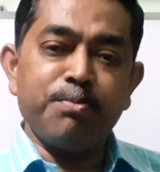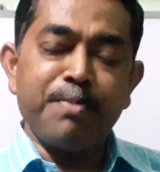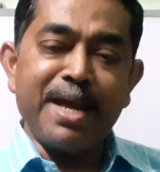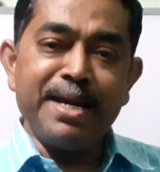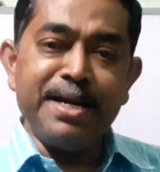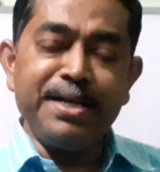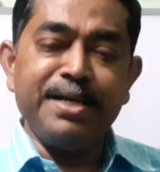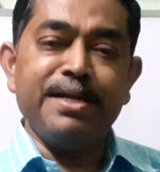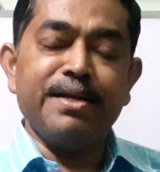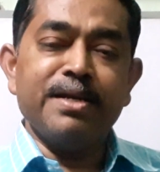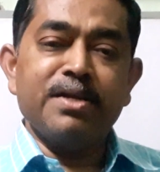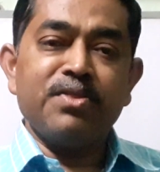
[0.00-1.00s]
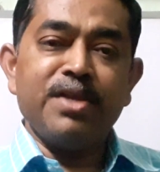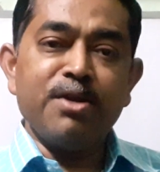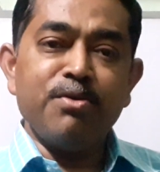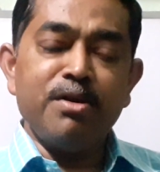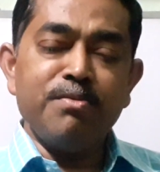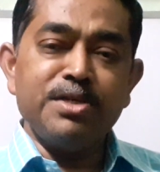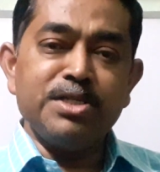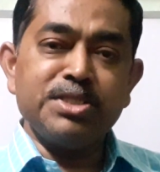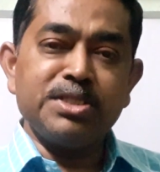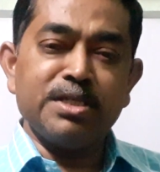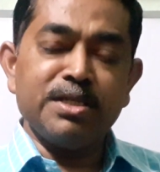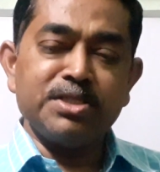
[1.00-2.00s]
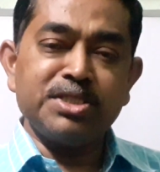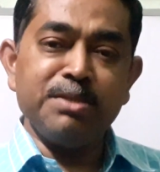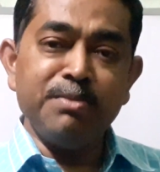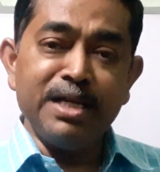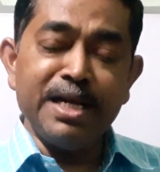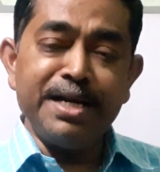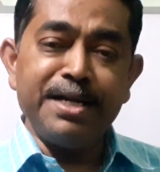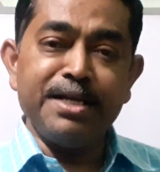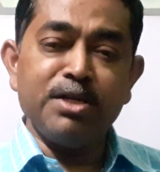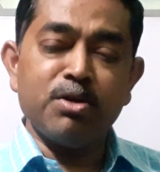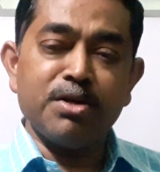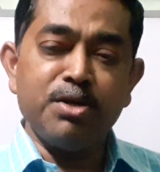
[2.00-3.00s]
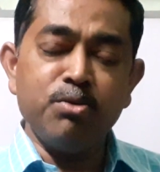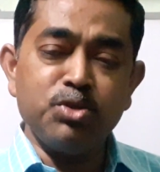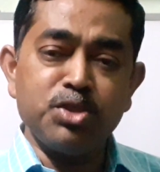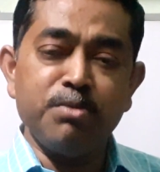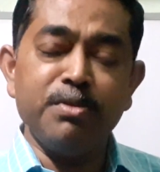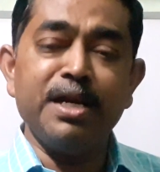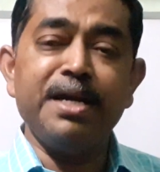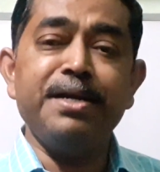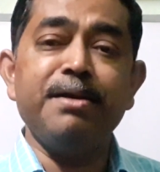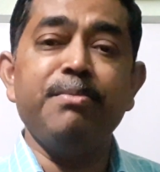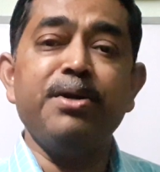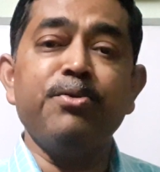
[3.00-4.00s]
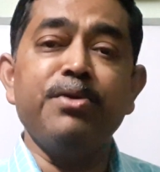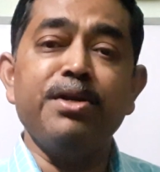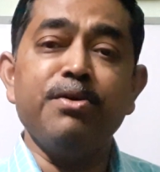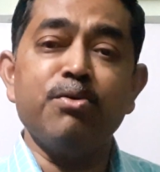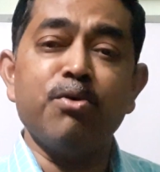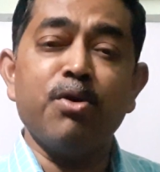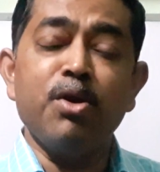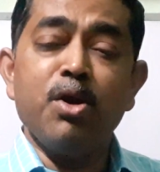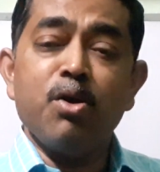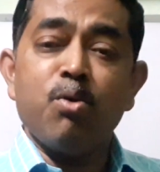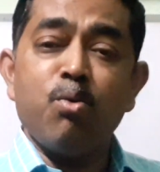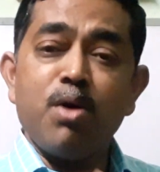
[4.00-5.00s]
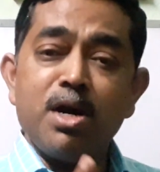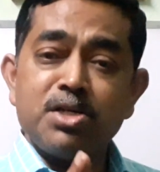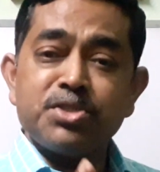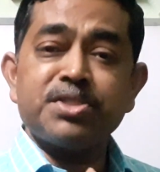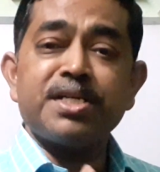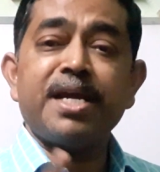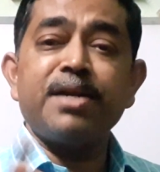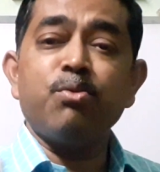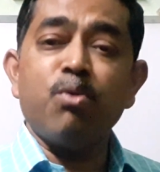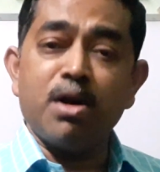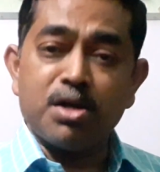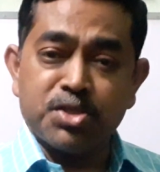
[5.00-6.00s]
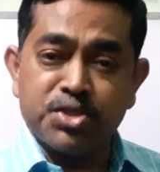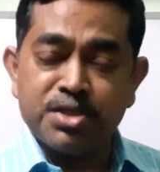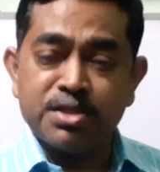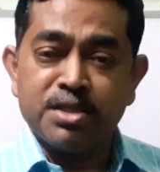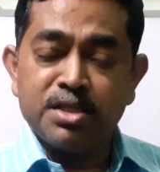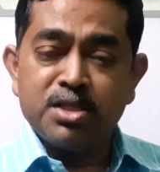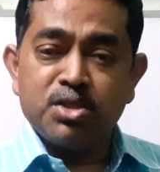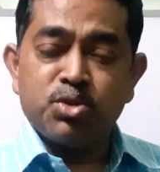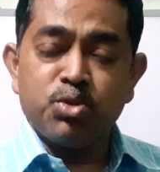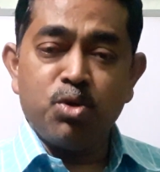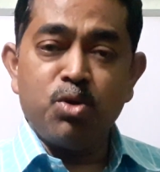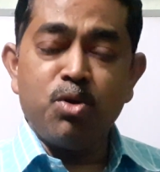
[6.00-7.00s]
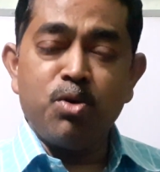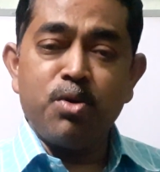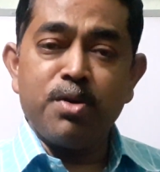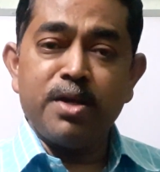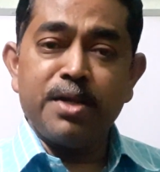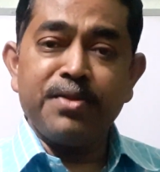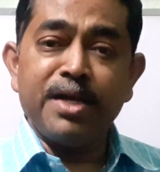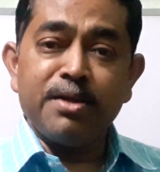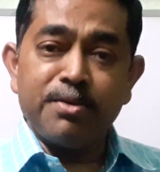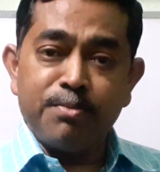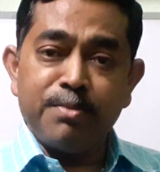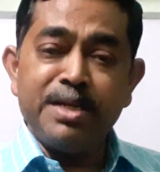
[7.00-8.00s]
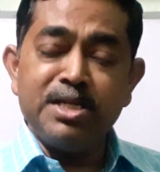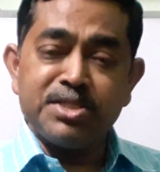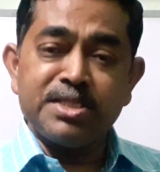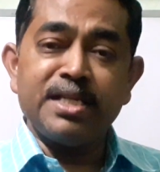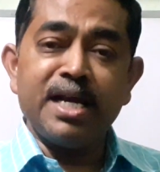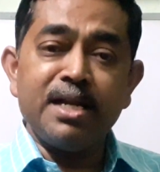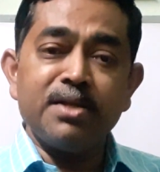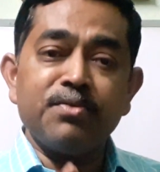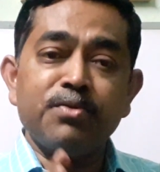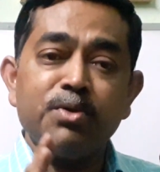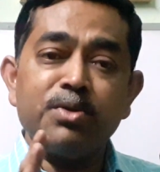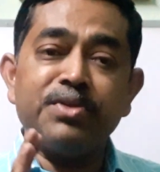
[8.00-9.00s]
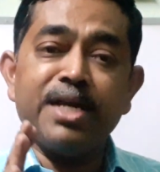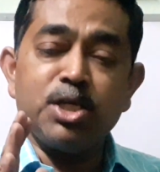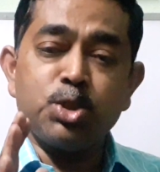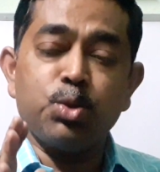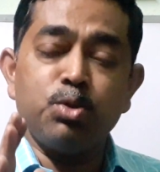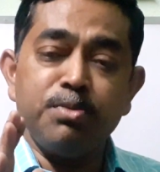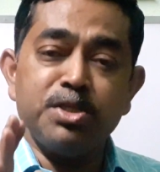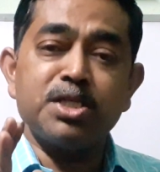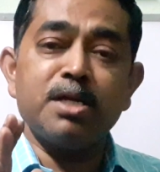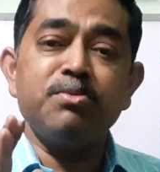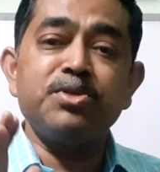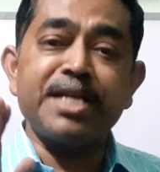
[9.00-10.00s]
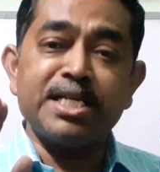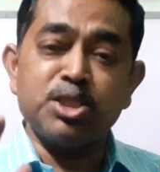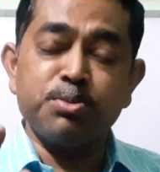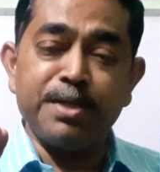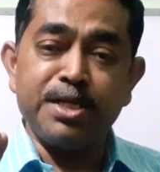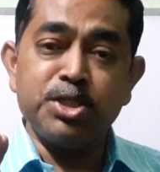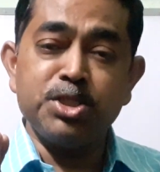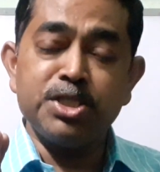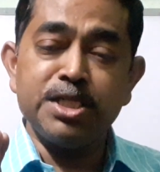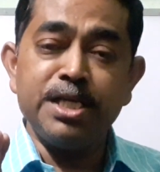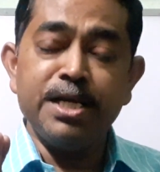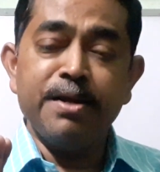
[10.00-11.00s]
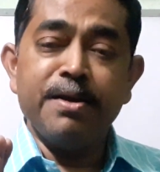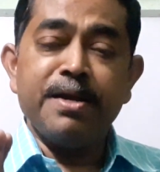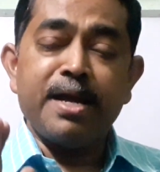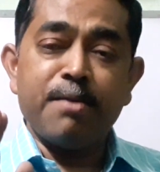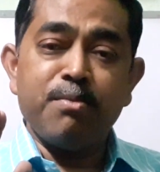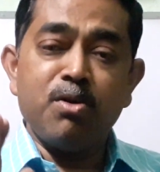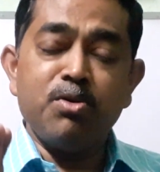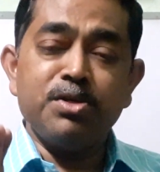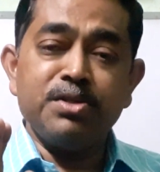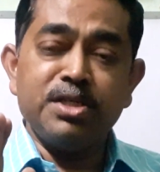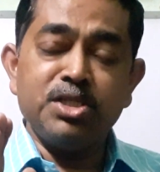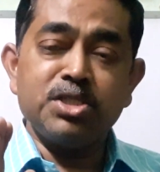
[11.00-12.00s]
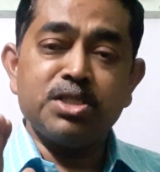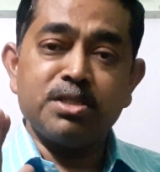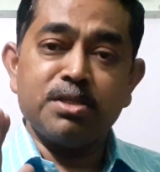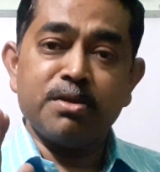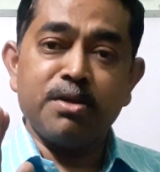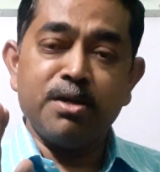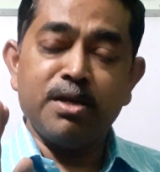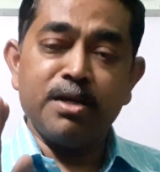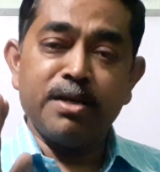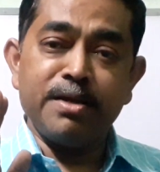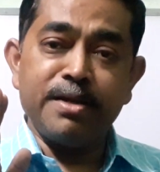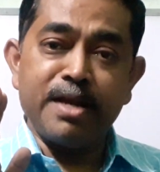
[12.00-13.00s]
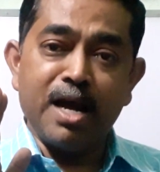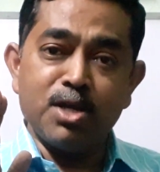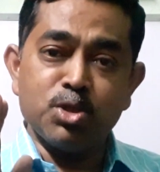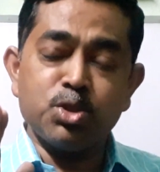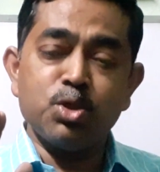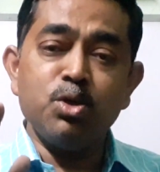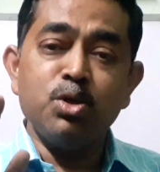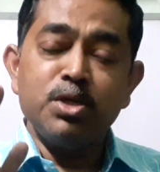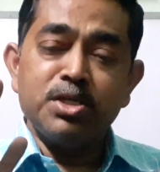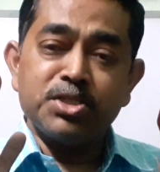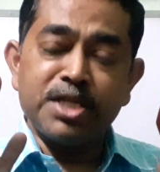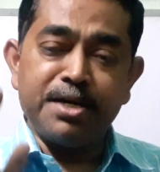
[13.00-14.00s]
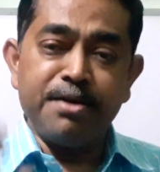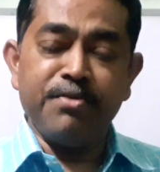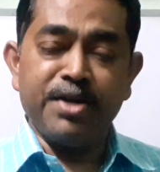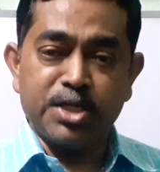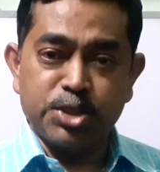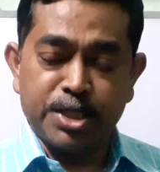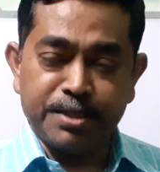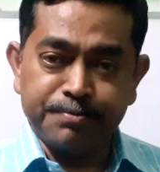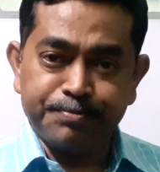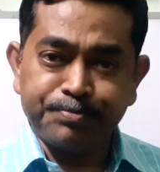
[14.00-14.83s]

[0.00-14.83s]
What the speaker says: parity, there will be similarity, huge similarity between your words and works. So that means that there should be some transparency about this ISO certification.